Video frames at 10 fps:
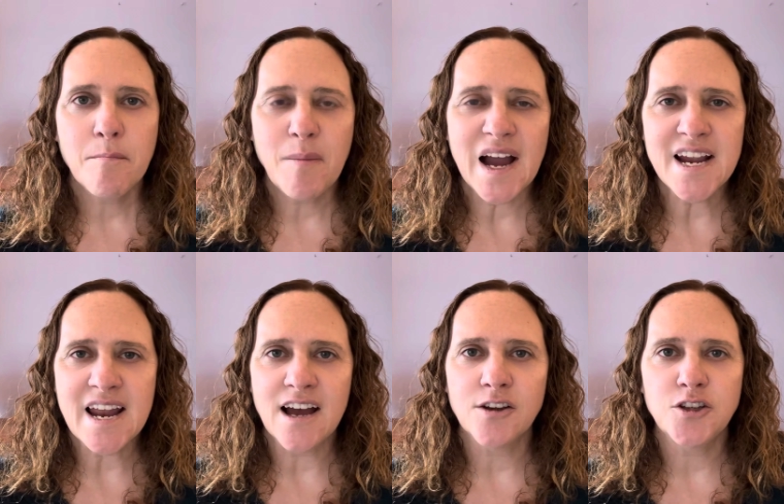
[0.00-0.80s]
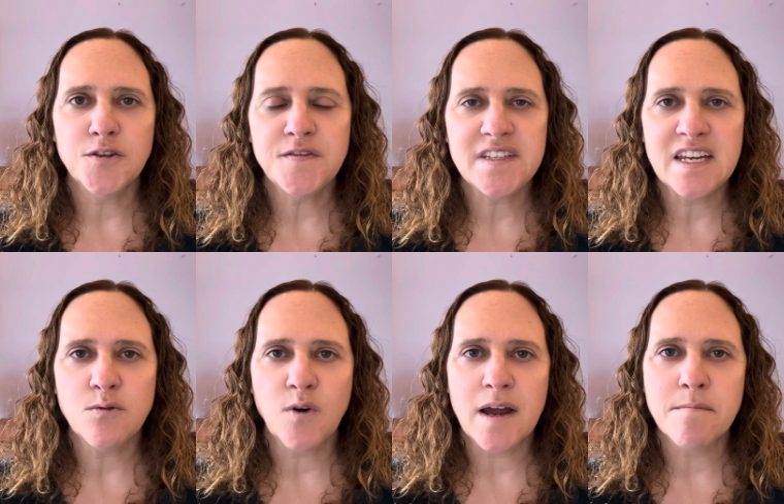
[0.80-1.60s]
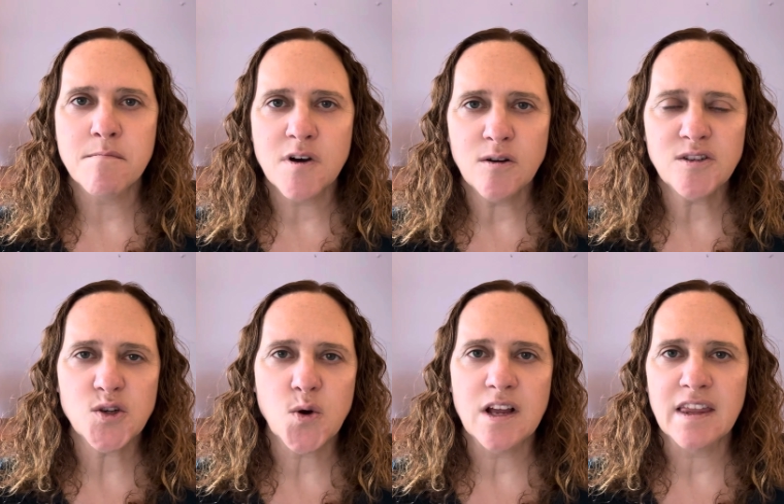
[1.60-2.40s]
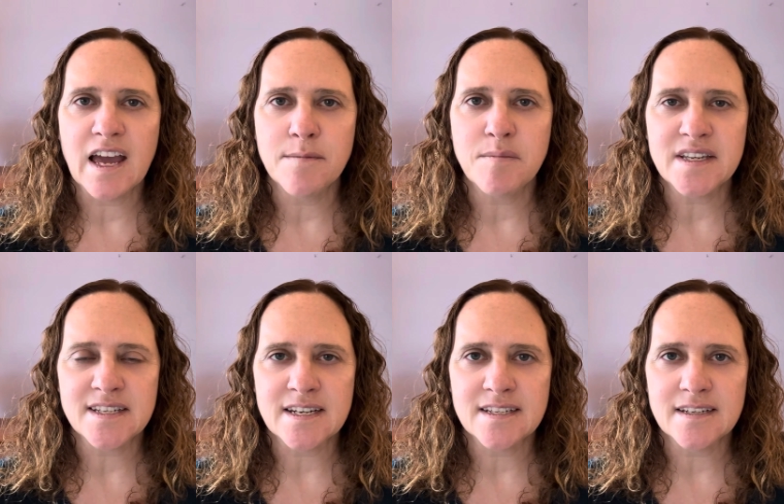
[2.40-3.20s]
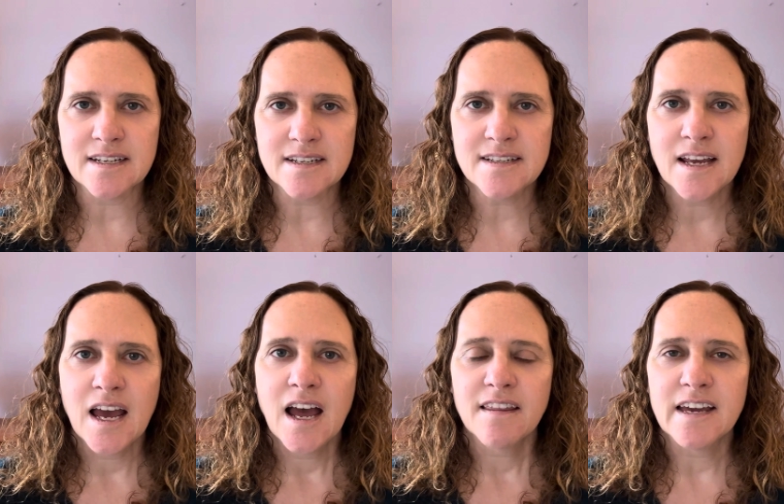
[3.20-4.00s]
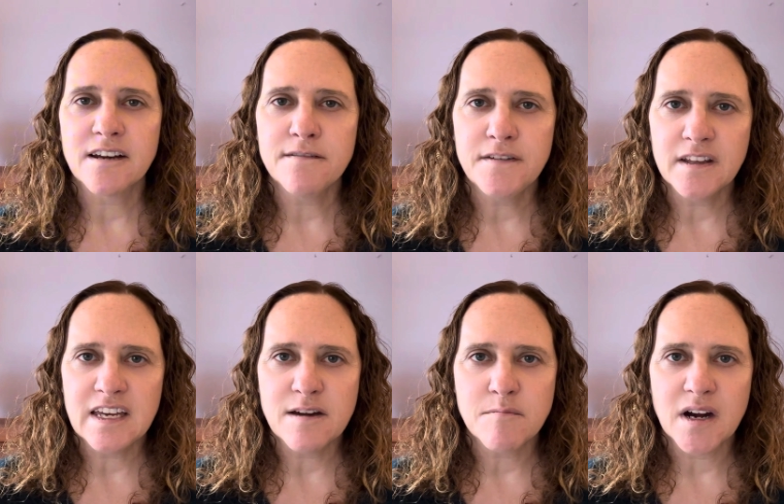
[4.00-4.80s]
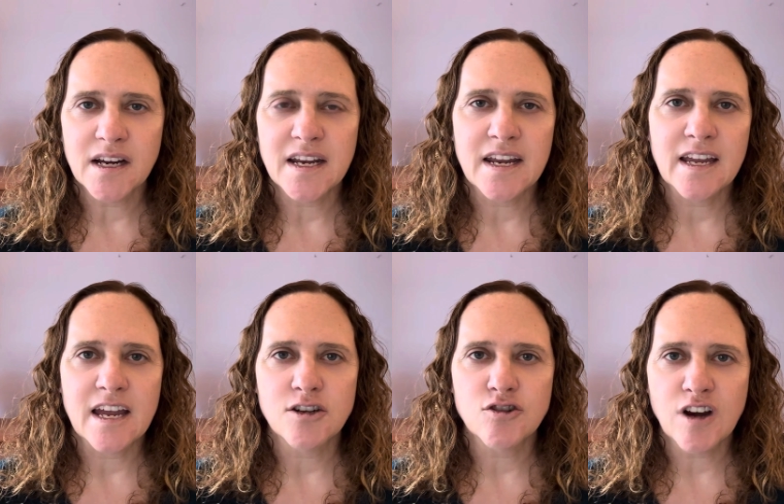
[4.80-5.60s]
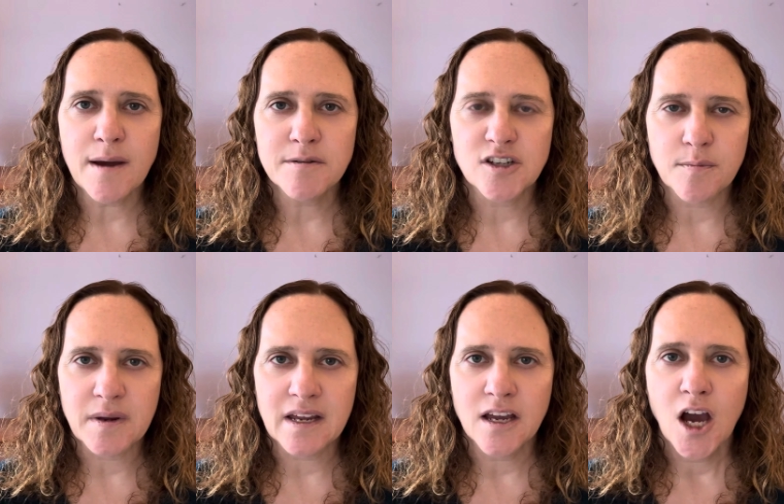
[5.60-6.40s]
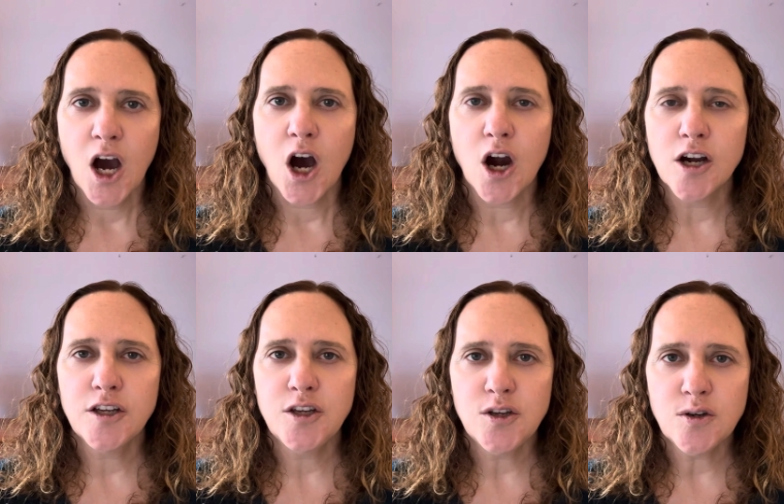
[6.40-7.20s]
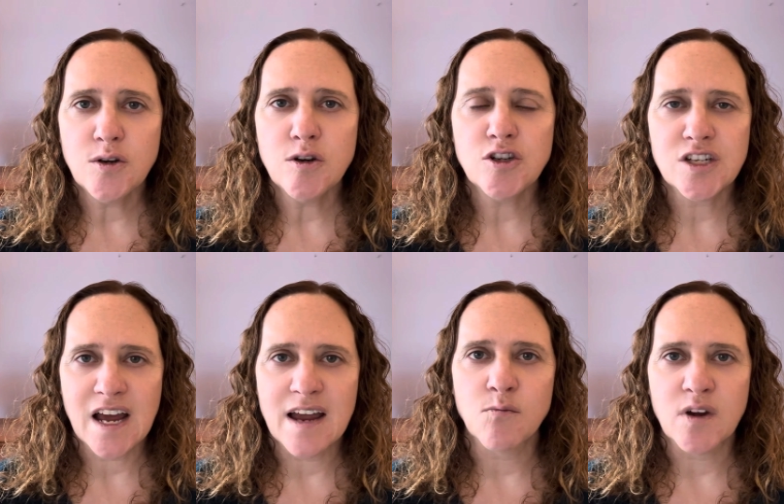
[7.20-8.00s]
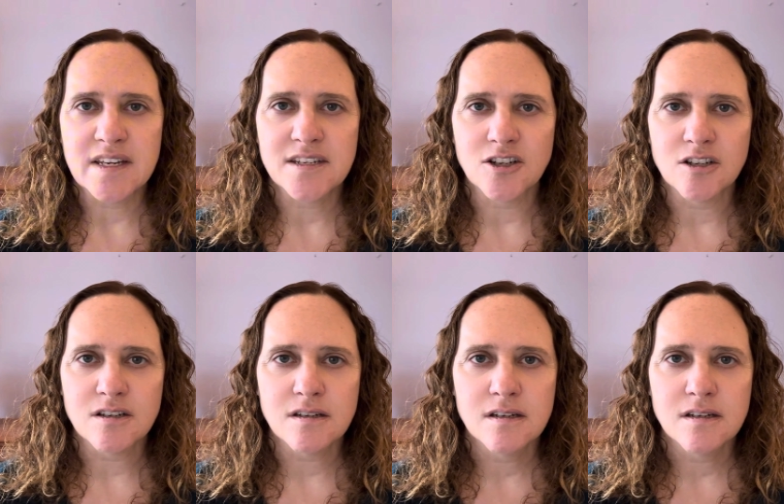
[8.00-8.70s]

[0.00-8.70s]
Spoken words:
By now, you've seen why most online businesses, like affiliate marketing and drop shipping, are huge time wasters.